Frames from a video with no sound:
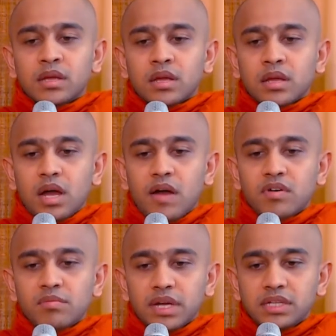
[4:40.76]
Our
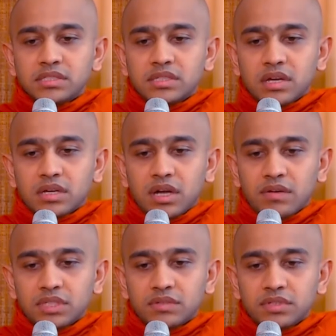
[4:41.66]
minds are
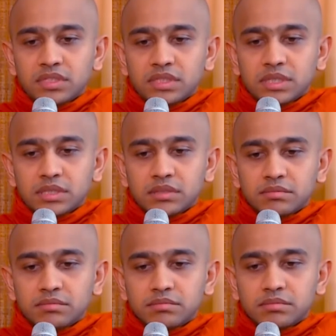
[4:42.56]
covered with
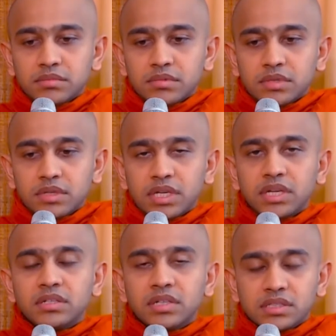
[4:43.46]

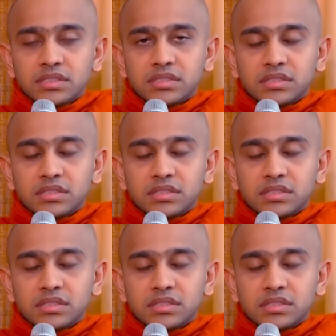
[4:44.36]
ignorance.